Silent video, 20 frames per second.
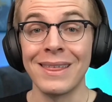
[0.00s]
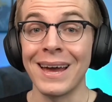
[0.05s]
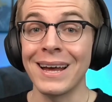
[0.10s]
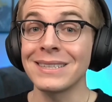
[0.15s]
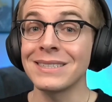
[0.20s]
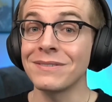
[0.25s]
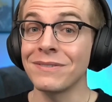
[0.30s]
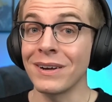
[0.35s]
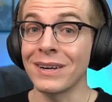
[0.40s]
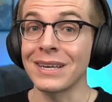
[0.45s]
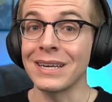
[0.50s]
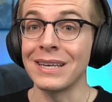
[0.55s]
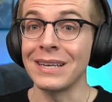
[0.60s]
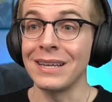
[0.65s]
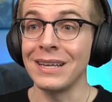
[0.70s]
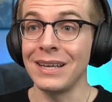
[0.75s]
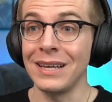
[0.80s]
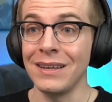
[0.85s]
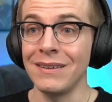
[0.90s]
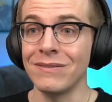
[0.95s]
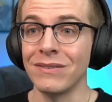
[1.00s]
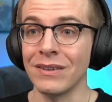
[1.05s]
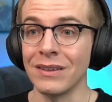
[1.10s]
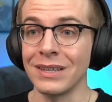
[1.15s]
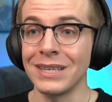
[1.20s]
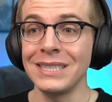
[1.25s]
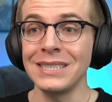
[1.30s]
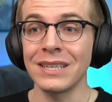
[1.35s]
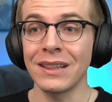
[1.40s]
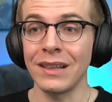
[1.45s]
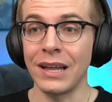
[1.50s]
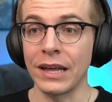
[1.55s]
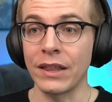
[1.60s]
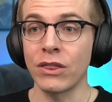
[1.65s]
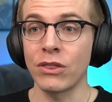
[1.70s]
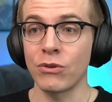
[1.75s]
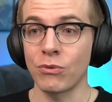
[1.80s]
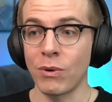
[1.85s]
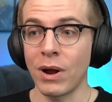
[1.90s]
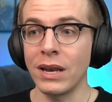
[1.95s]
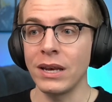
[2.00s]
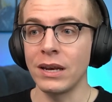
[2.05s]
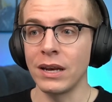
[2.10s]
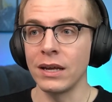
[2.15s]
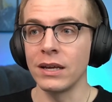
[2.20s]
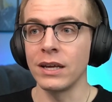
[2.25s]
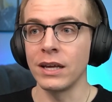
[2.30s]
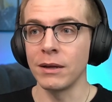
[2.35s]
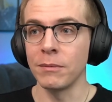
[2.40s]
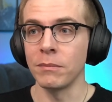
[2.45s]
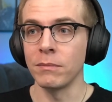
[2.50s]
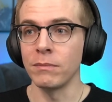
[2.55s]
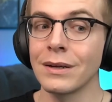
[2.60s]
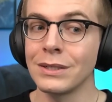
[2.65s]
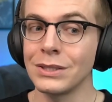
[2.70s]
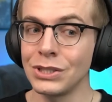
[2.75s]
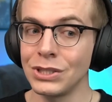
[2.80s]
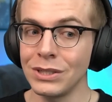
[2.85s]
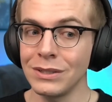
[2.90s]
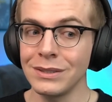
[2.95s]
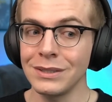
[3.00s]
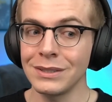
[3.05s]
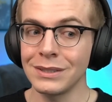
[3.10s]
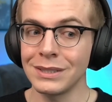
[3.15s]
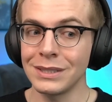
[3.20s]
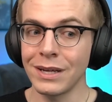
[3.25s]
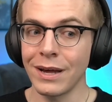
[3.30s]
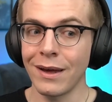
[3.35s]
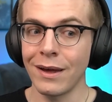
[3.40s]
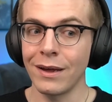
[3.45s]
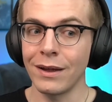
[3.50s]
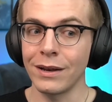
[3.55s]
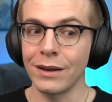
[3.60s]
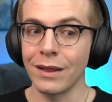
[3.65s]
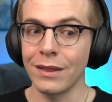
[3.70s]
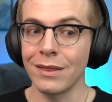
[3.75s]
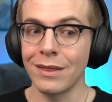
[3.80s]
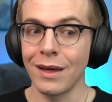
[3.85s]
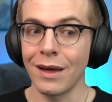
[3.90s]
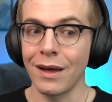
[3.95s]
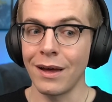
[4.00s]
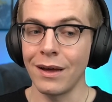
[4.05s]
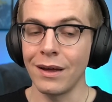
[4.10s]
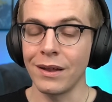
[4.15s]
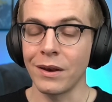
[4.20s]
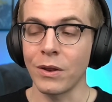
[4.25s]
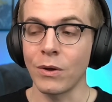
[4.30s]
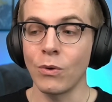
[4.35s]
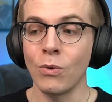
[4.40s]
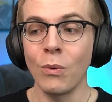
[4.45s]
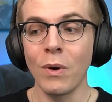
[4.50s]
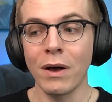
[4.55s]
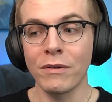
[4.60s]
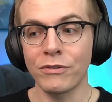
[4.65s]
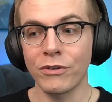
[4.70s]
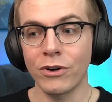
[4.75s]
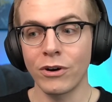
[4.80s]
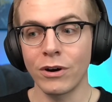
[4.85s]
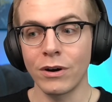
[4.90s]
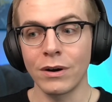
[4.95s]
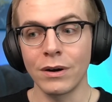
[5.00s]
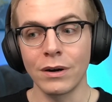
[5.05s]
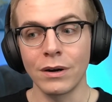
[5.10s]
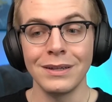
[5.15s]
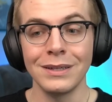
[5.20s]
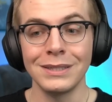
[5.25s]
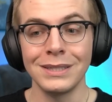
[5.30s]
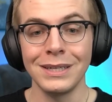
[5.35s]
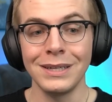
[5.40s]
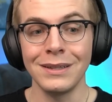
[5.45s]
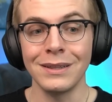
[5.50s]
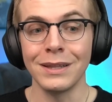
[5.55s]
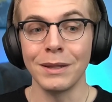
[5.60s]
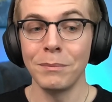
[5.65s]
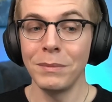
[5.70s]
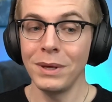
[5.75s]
That's f***ing evil. He's, like, threatening him. Because Chilton said that whoever is eating the